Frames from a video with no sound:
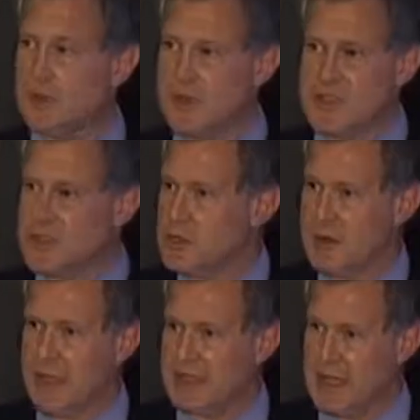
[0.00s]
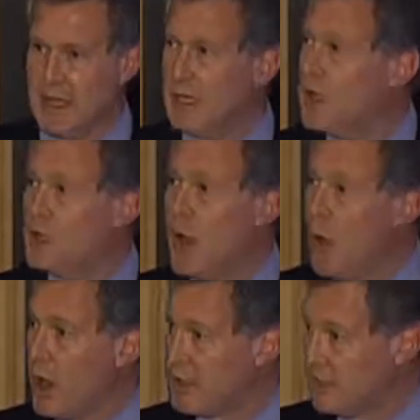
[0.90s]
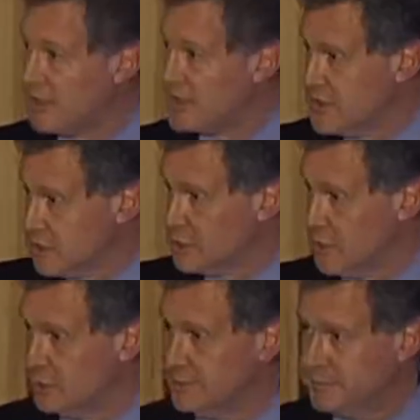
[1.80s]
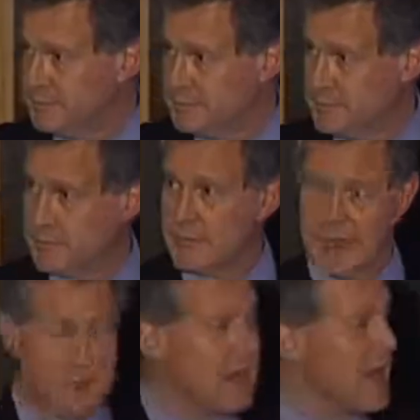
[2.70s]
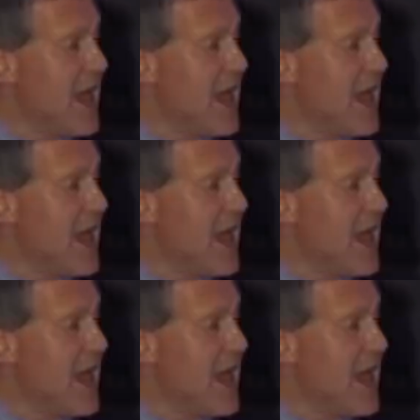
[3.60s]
increases your LDL, no argument. It's true. Okay?